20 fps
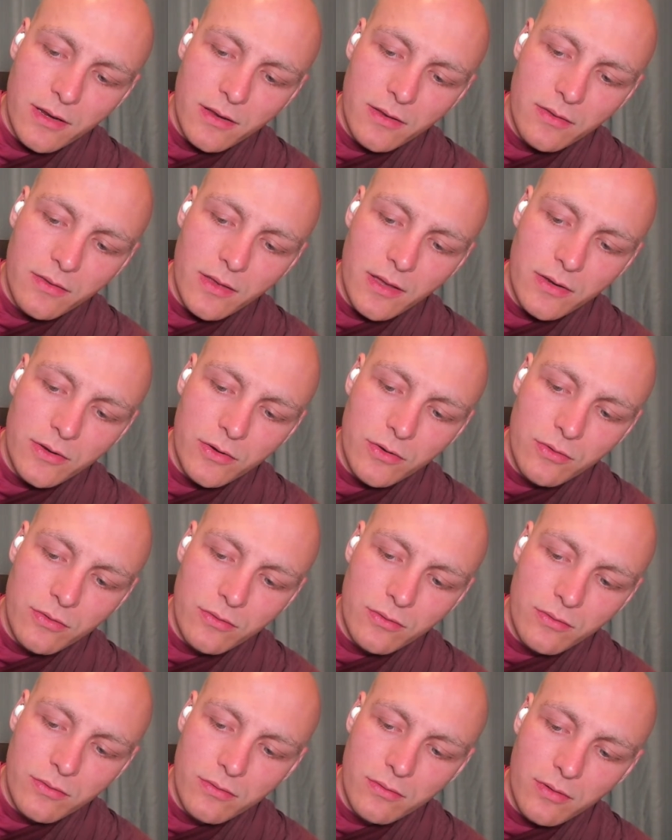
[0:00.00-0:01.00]
then
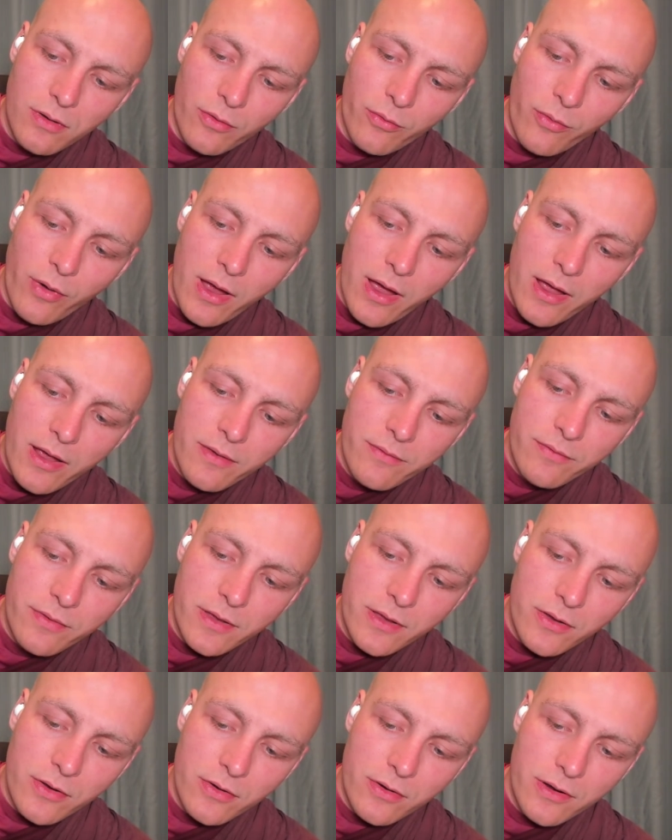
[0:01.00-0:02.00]
you arrive
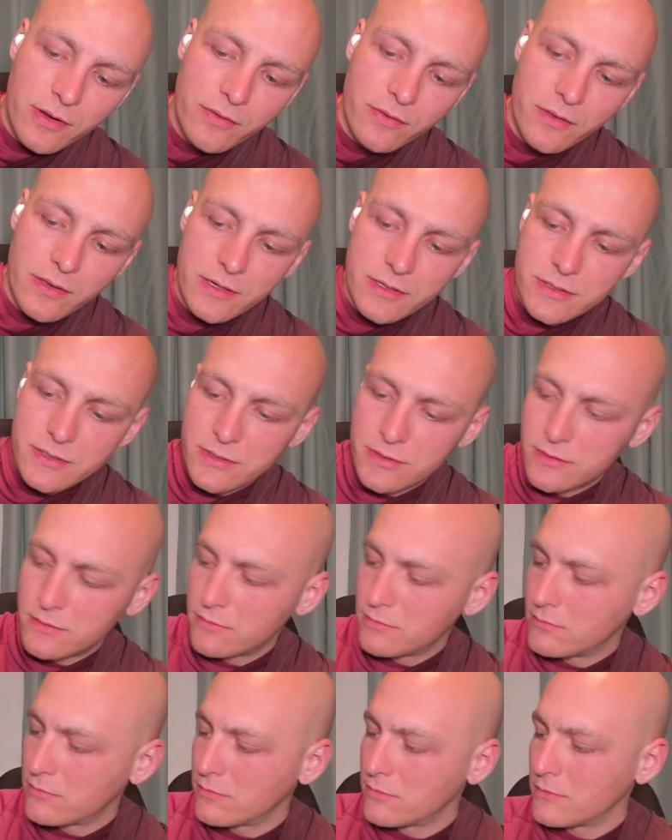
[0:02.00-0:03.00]
here in this
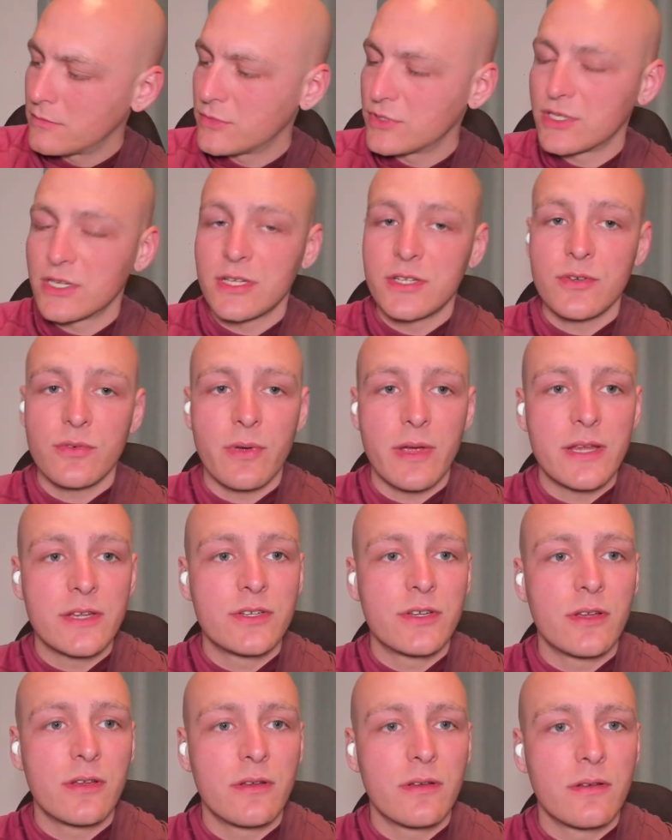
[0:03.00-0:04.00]

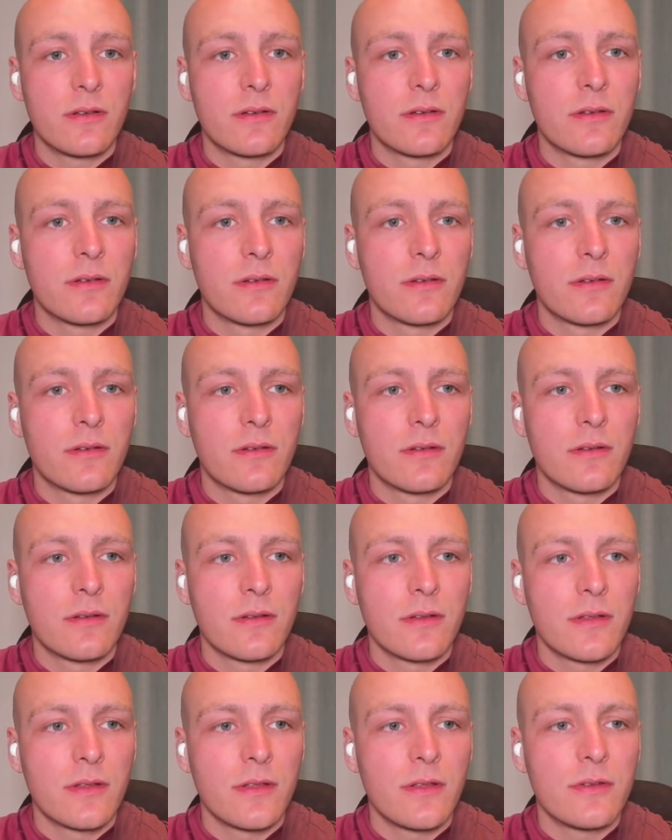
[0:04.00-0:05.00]
situation.
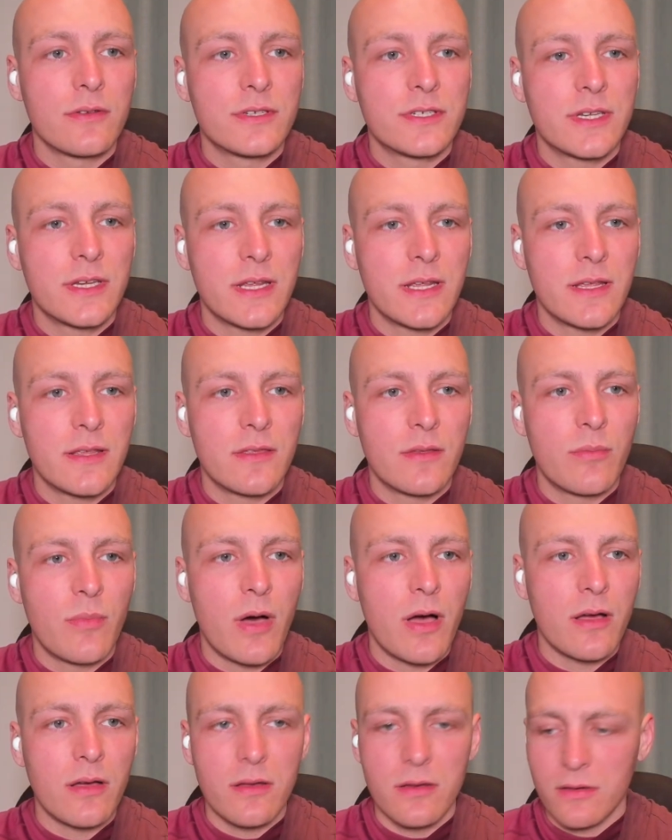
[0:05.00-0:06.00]
You see the
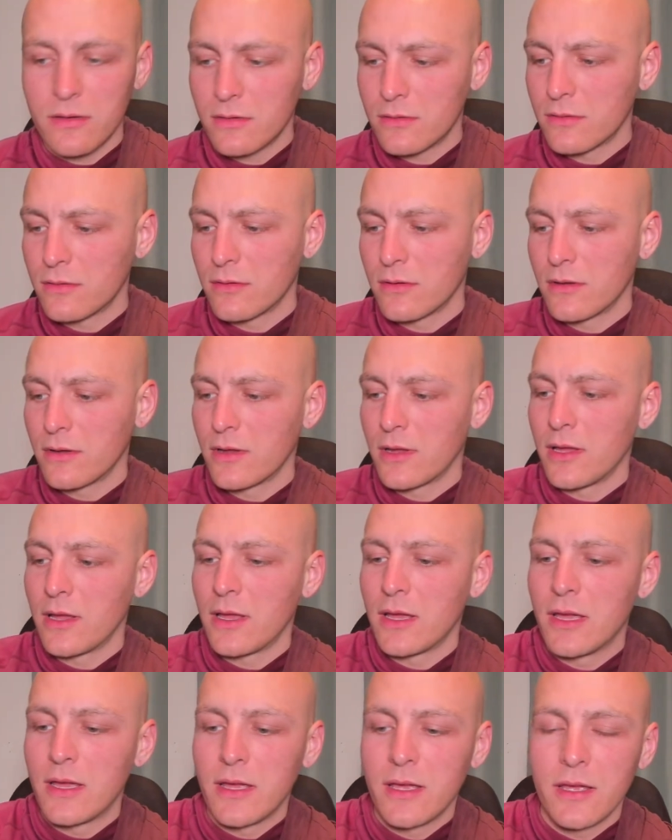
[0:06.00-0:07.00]
monk,
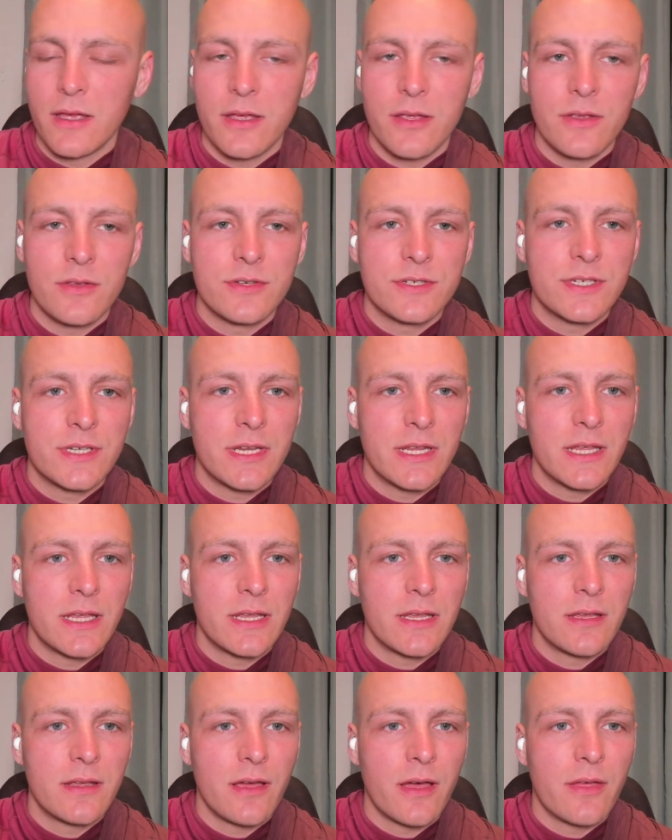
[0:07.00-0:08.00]
you
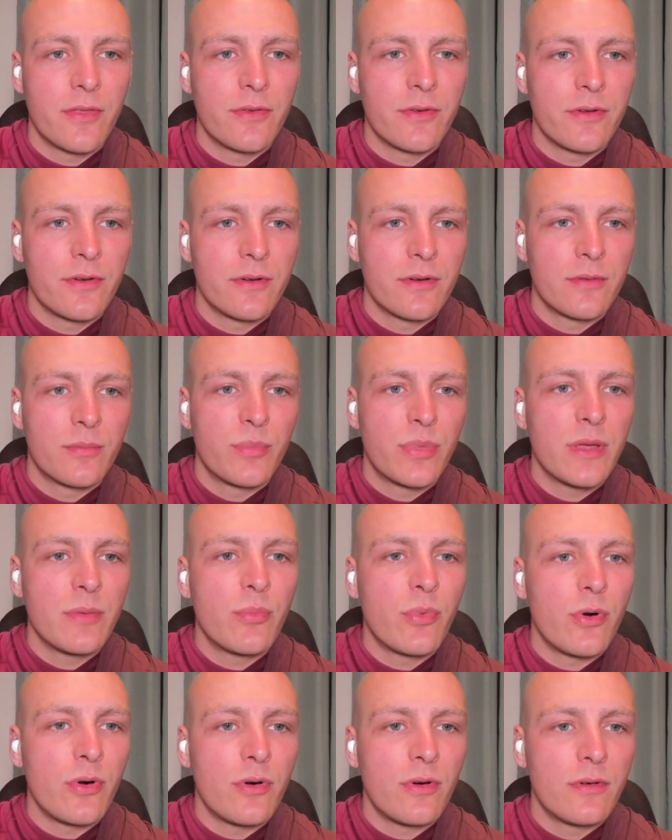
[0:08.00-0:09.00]
see other
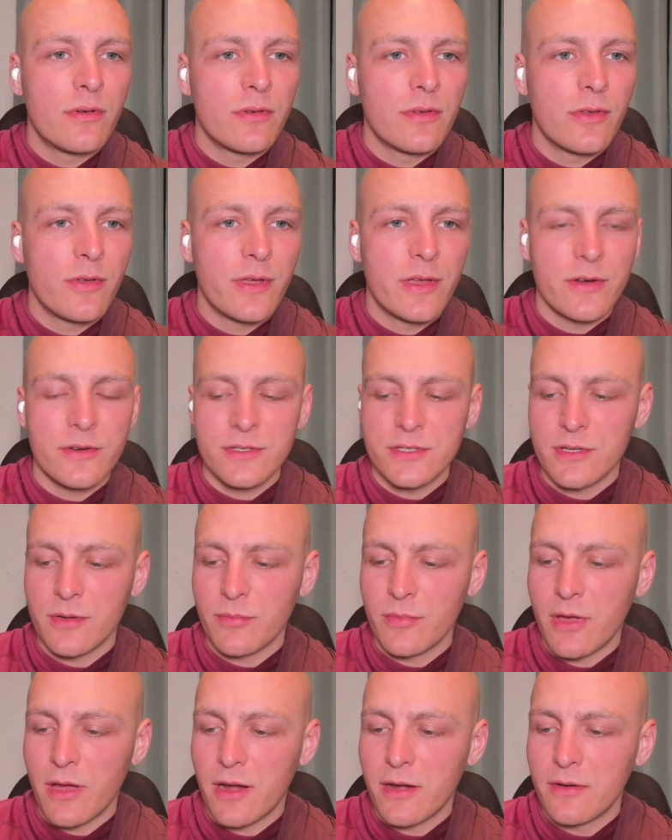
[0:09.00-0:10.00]
people, you hear
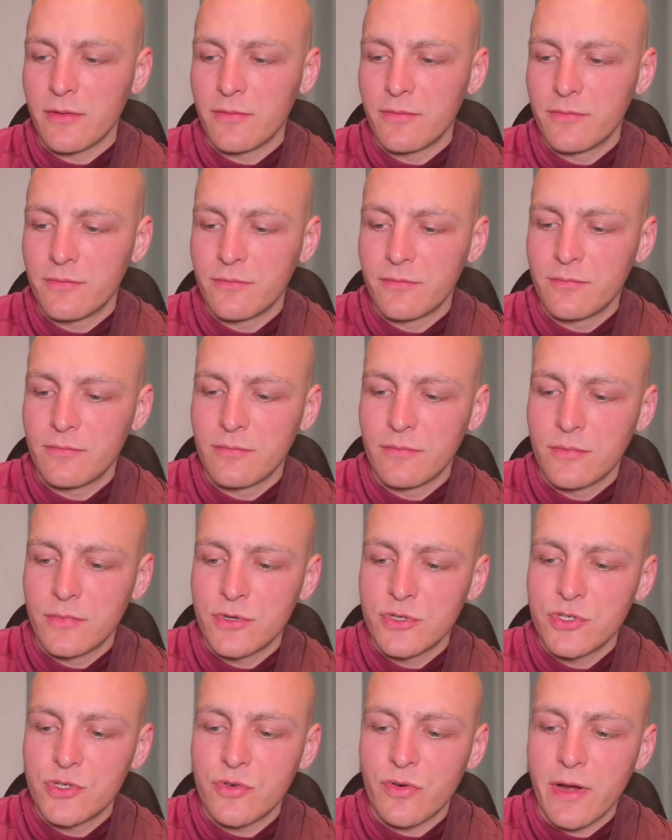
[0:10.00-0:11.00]
some kind of
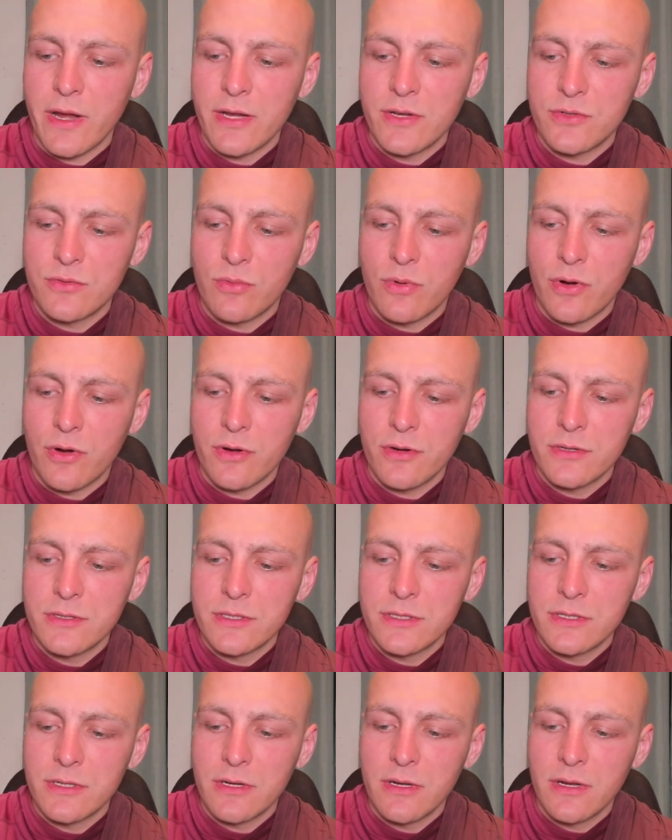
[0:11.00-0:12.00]
strange words,